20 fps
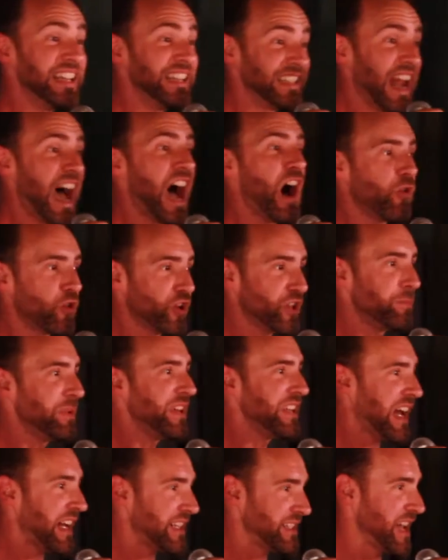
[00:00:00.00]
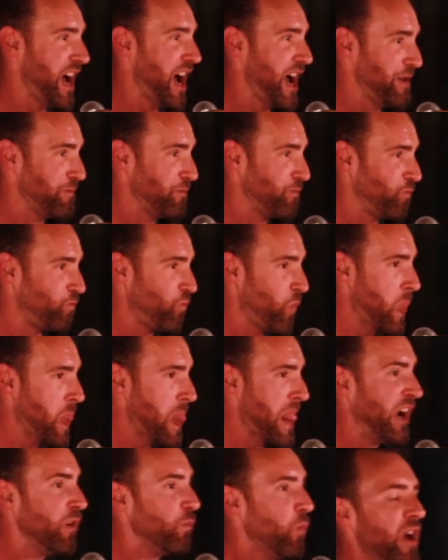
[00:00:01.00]
Now could be that time
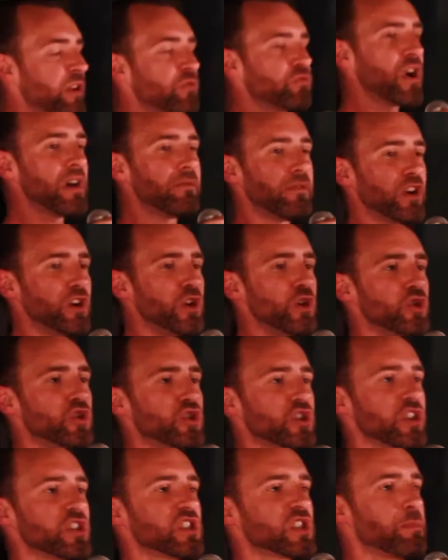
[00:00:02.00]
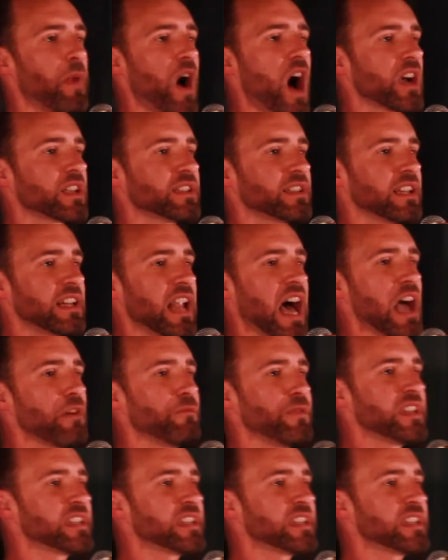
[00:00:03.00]
when revolution sparks to life